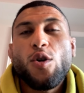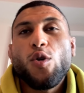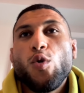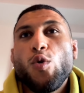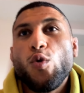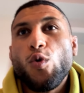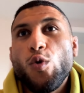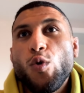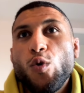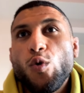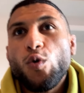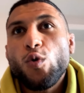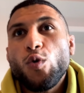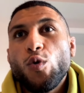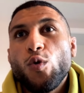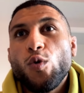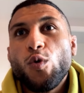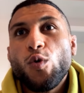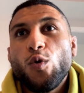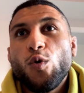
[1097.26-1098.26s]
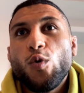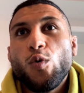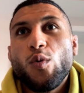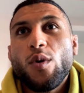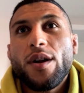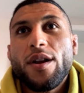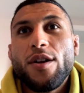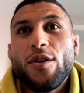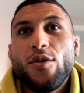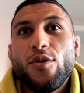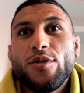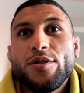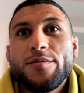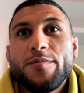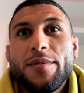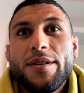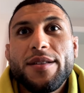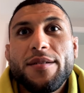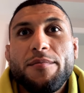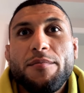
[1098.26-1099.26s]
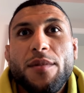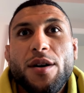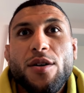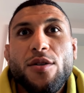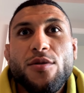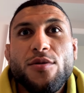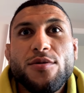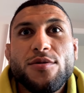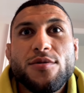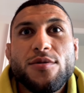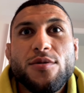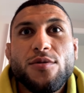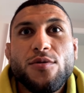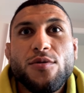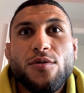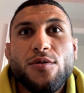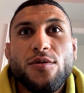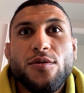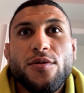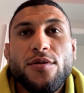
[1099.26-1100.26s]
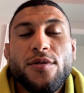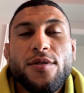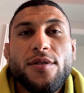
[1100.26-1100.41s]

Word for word: Oh, what annoys me the most? Ooh.